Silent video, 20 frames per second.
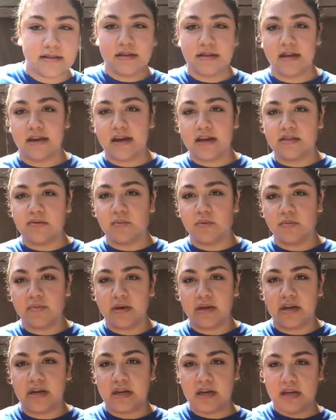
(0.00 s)
You guys will be
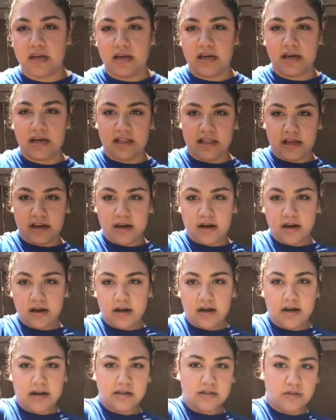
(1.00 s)
needing glitter
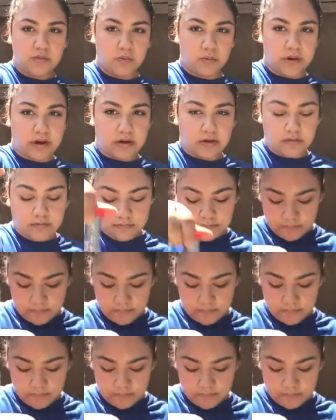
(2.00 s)
as well.